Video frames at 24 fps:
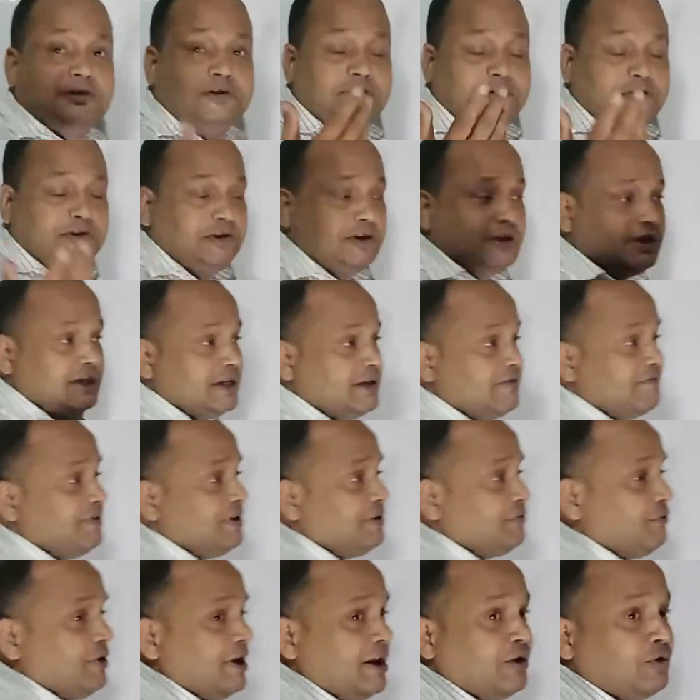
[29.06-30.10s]
It is a very
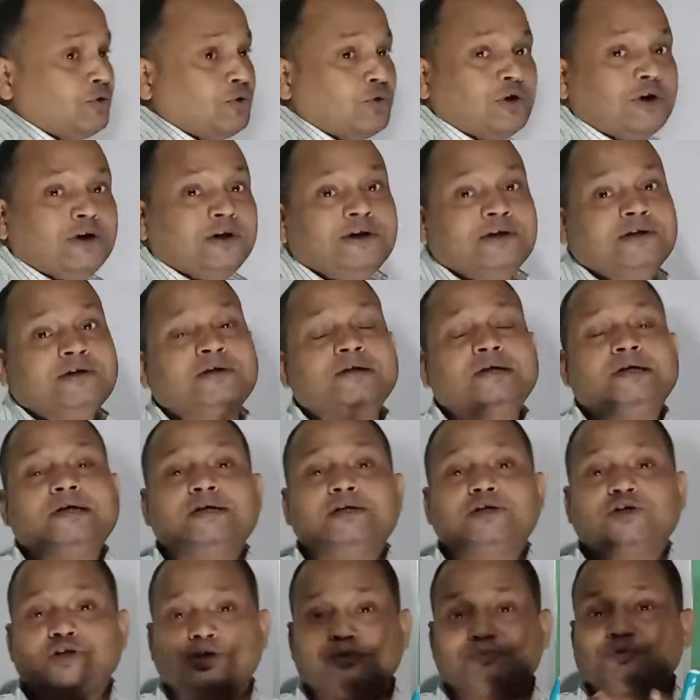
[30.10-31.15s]
well known
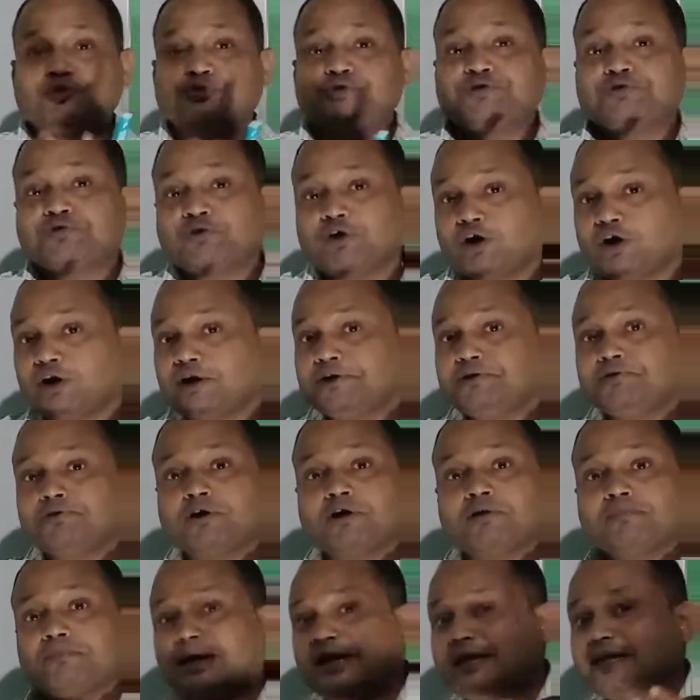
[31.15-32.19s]
term to you all. You all
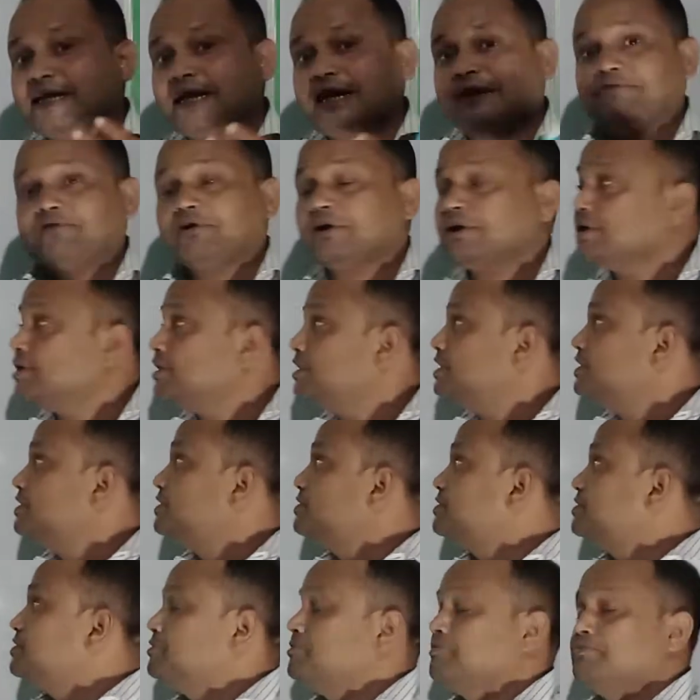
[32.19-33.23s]
might have heard it
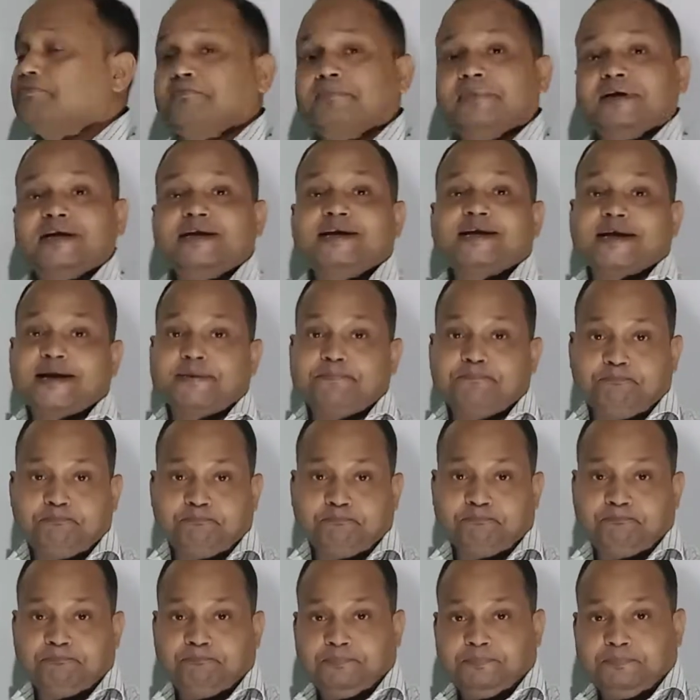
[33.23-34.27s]
many times.
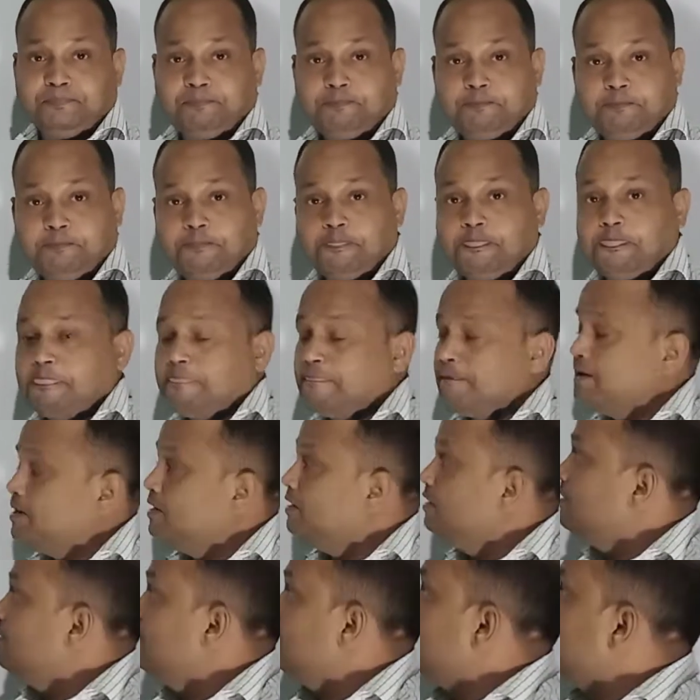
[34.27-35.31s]

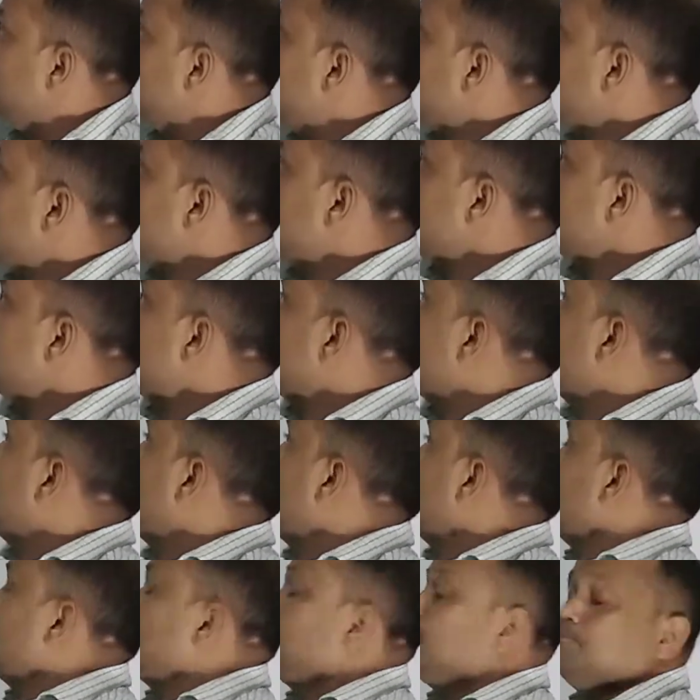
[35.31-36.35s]
First of all,
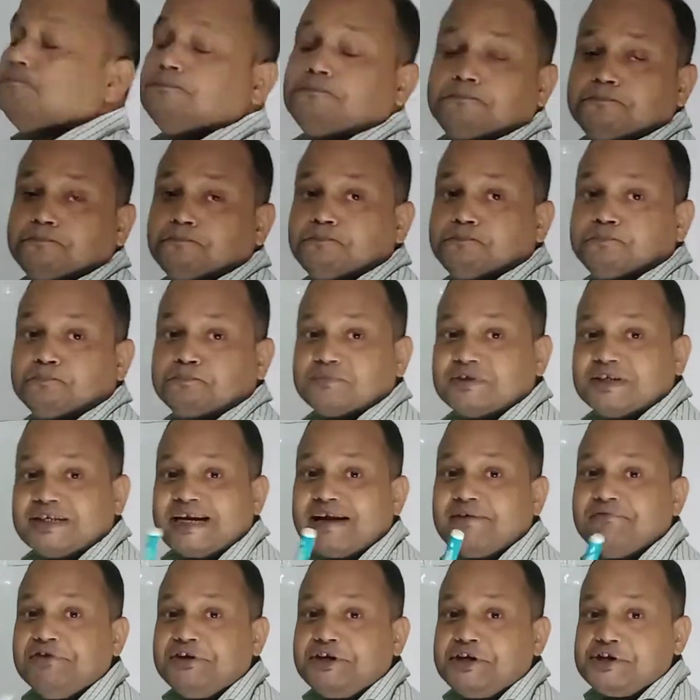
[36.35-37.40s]

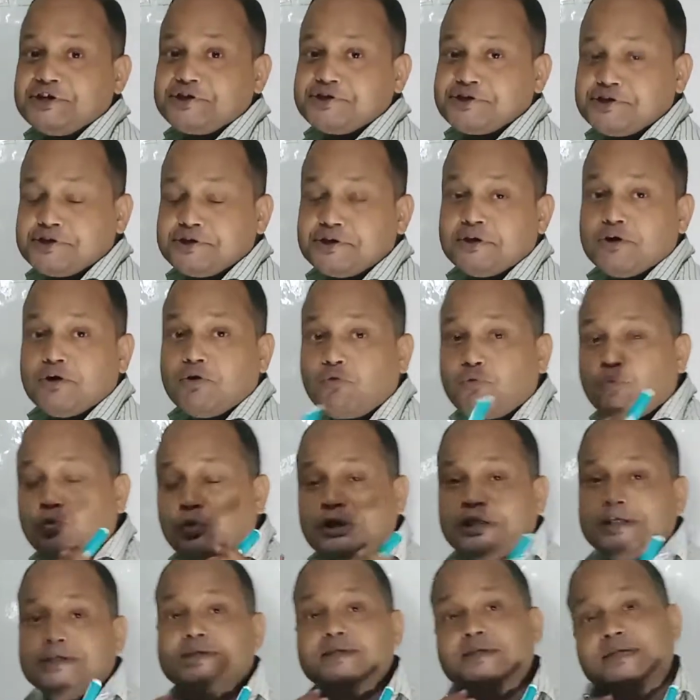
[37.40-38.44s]
gravitation. What
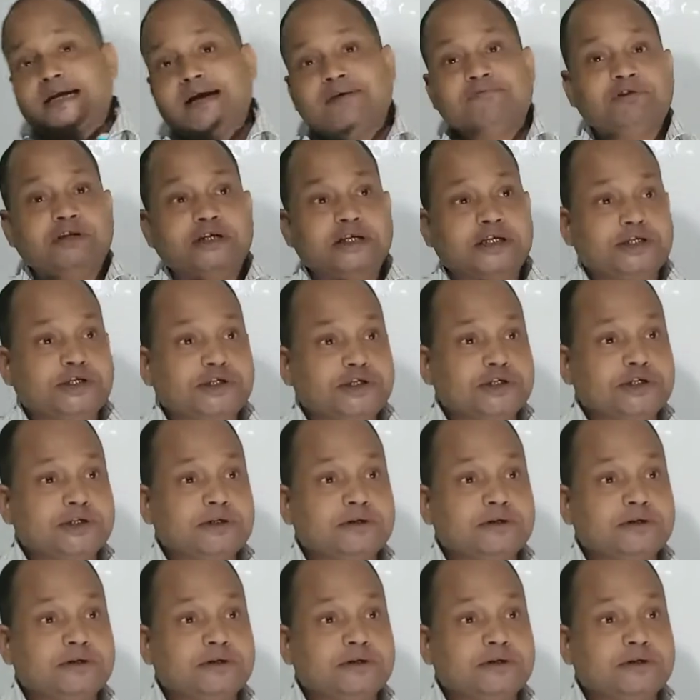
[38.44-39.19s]
is gravitation?